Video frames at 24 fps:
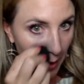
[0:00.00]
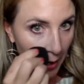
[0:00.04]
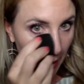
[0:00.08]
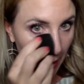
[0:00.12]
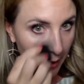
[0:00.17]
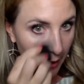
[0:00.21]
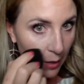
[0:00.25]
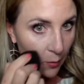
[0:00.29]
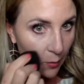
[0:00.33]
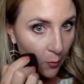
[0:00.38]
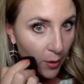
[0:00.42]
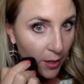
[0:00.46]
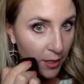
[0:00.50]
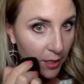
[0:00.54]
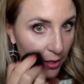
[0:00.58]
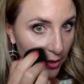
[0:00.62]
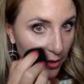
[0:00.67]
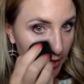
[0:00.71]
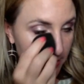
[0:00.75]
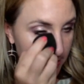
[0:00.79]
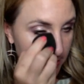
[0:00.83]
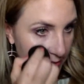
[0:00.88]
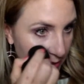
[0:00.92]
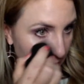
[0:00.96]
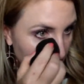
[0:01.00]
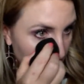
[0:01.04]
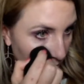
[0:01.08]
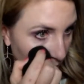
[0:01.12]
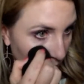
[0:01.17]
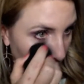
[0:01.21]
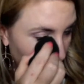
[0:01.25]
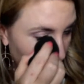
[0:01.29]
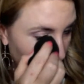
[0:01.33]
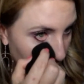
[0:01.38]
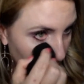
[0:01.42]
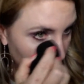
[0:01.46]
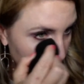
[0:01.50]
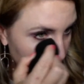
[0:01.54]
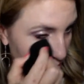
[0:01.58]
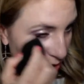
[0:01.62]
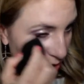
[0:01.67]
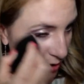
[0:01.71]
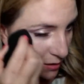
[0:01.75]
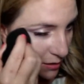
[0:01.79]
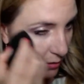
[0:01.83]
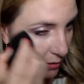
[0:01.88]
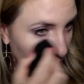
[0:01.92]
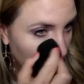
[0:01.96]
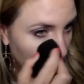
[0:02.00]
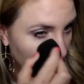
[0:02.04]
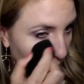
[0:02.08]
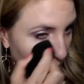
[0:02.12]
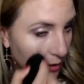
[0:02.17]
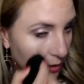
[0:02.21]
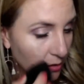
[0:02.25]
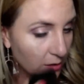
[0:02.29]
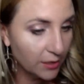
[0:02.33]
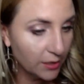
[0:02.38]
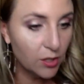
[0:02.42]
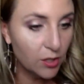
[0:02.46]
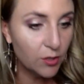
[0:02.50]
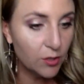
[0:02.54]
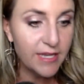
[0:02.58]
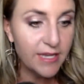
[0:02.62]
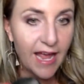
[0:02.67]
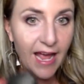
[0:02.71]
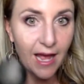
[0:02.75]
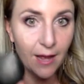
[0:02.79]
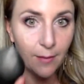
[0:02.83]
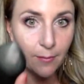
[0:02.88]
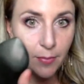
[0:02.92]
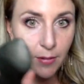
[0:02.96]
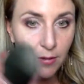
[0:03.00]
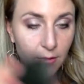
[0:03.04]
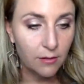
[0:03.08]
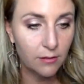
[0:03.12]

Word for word: And I want y'all to see the coverage here. And a little dab.